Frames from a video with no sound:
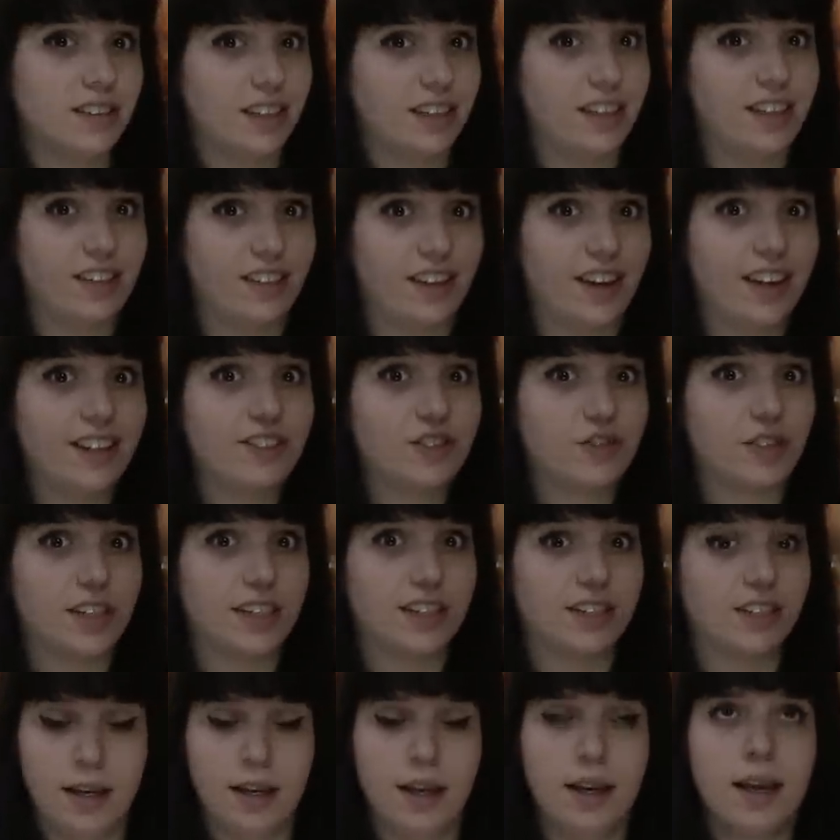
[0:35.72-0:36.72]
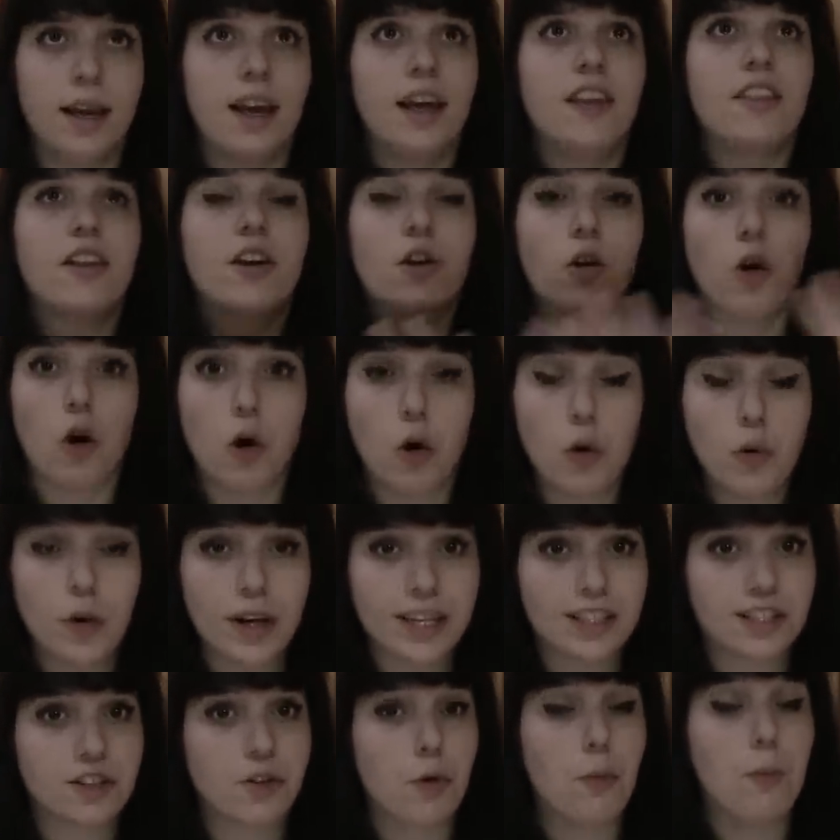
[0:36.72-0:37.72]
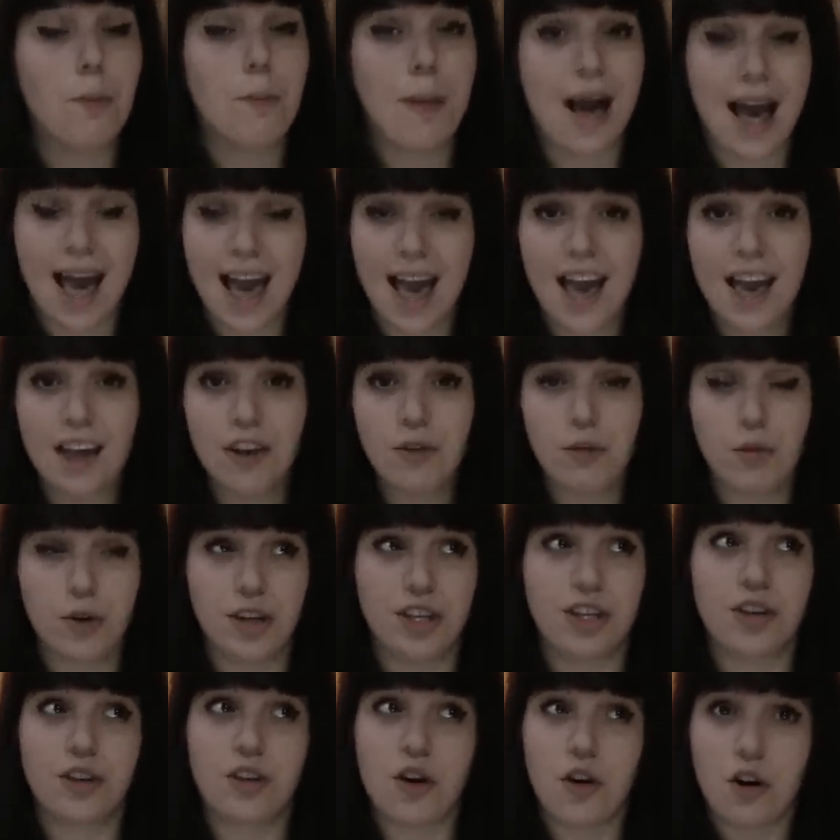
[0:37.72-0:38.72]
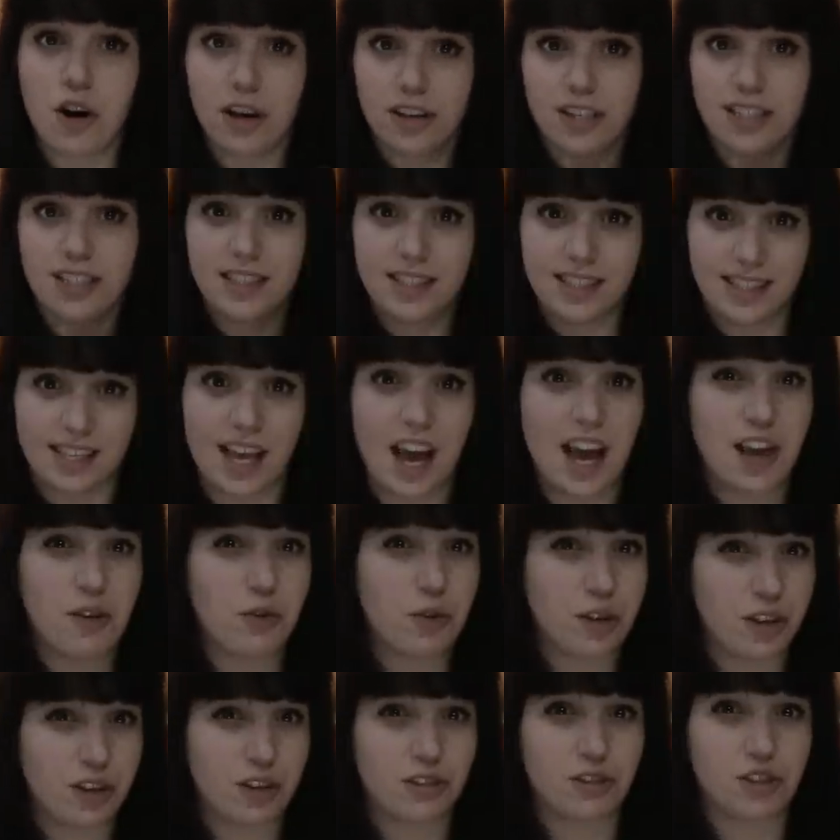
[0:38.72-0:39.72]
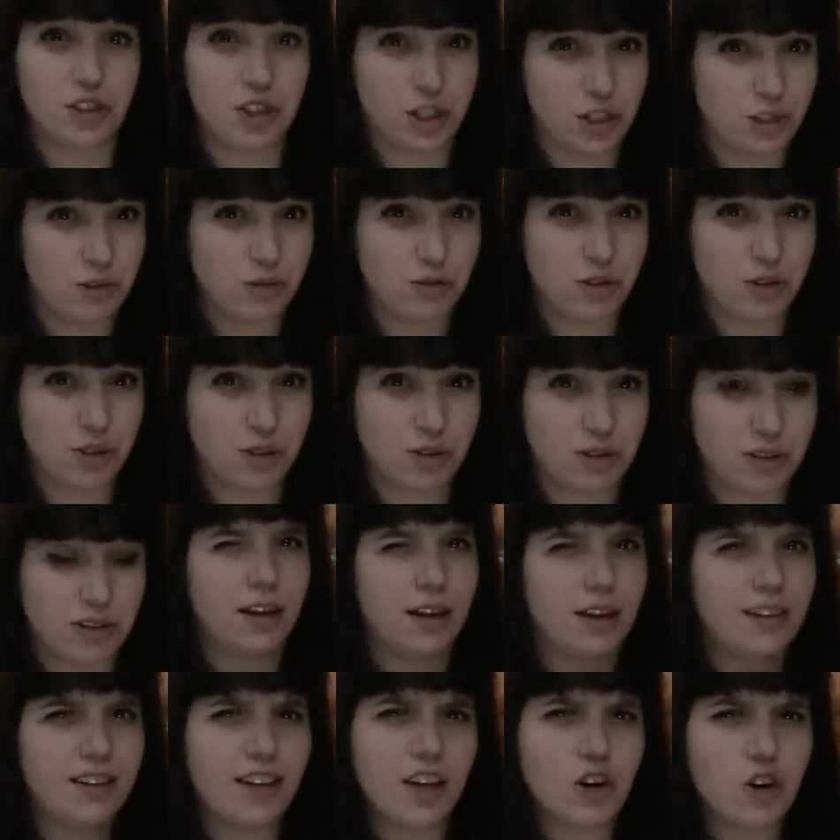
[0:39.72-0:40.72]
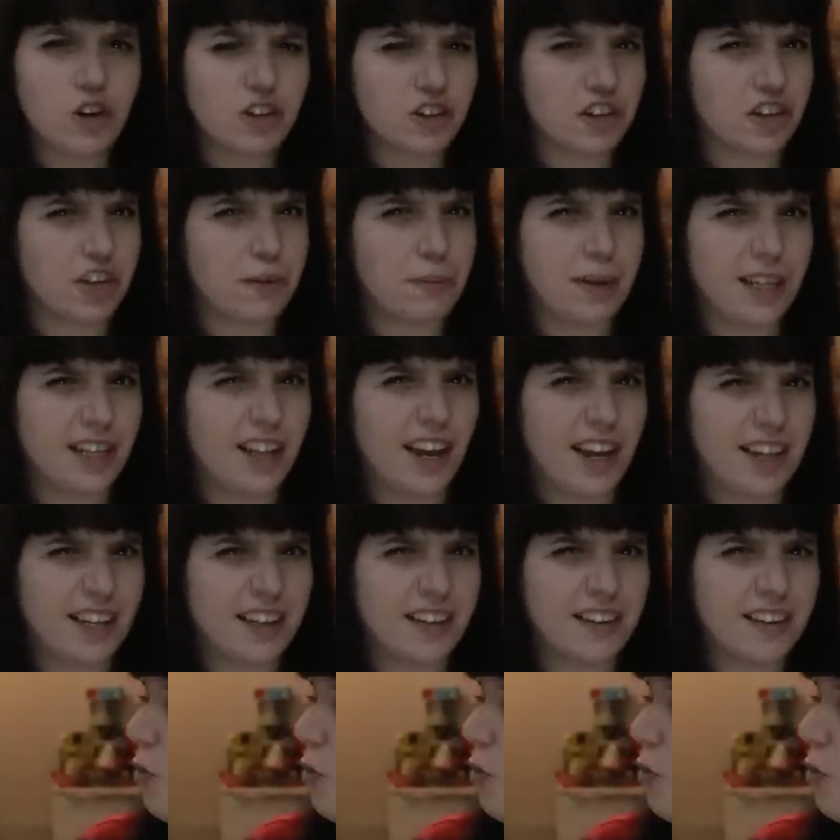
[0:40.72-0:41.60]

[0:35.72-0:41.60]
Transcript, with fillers: in the entrance and they're always so mad when you go inside with your shoes and they're all gonna be like